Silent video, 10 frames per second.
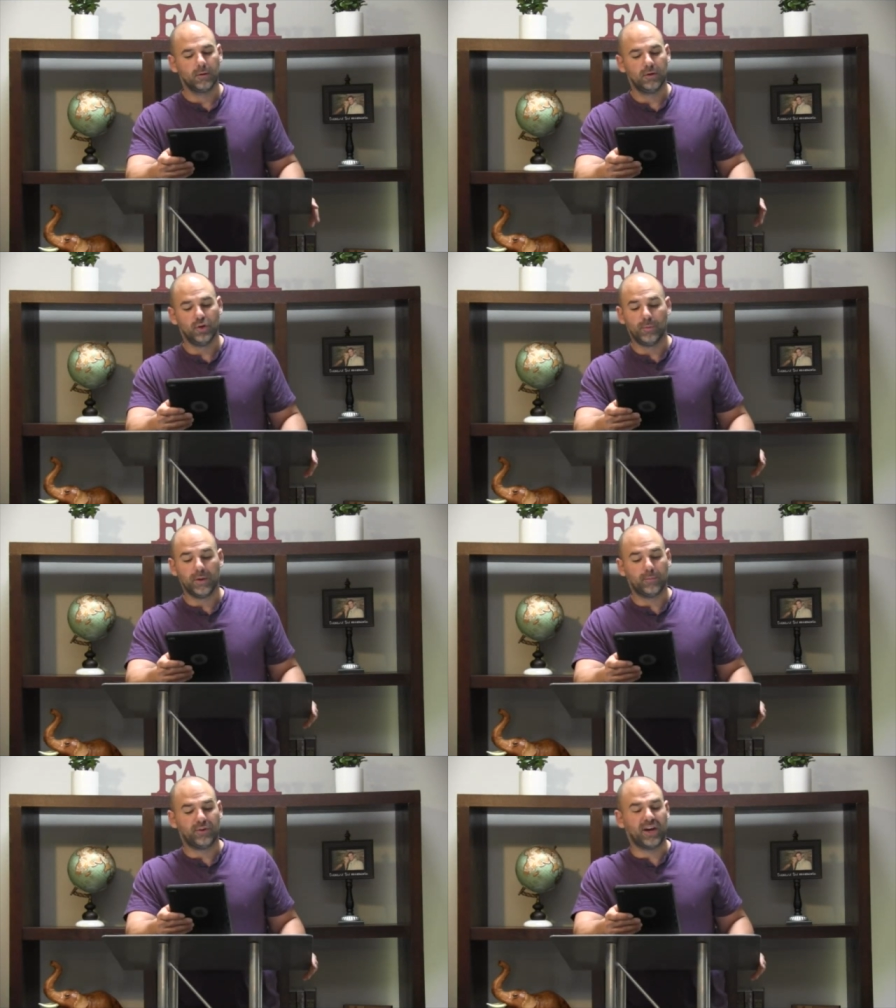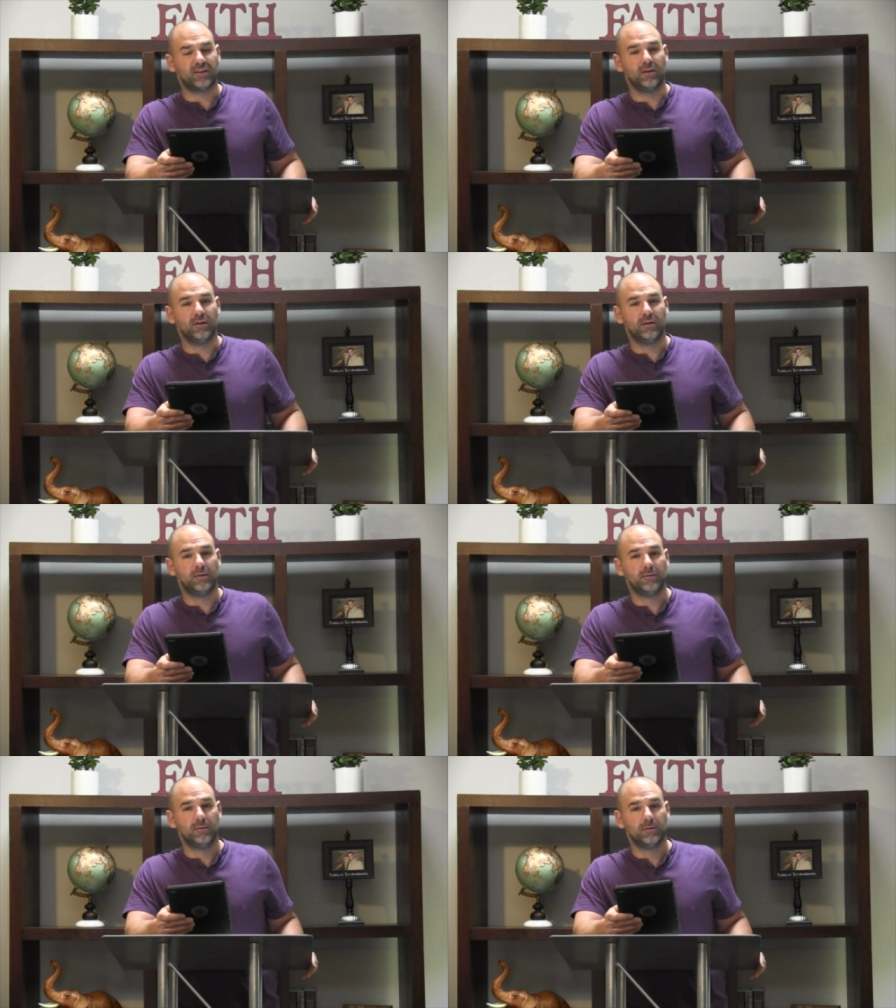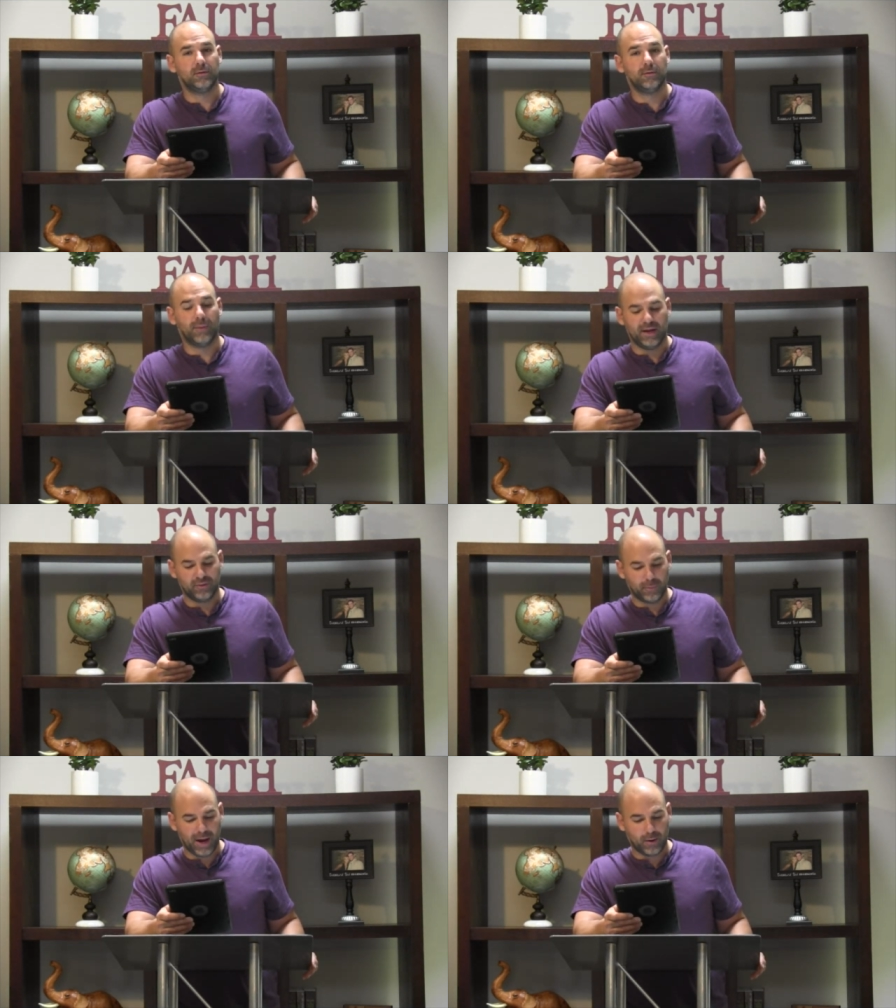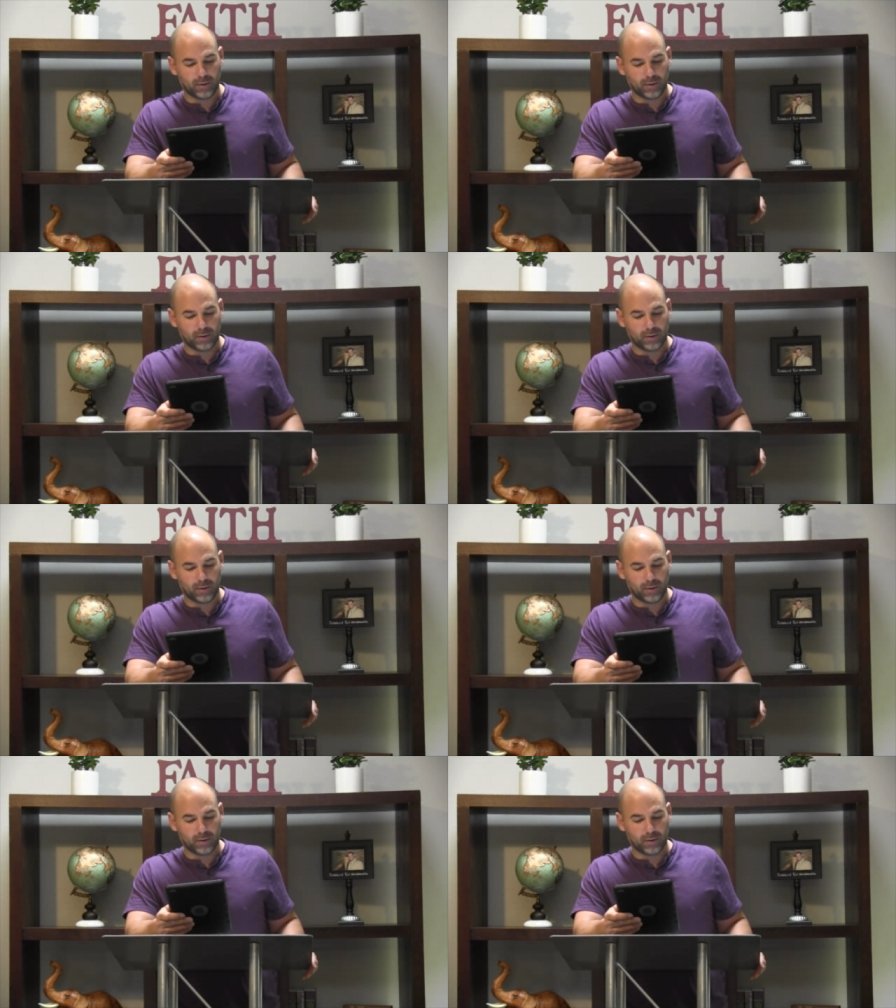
You're being protected by His power.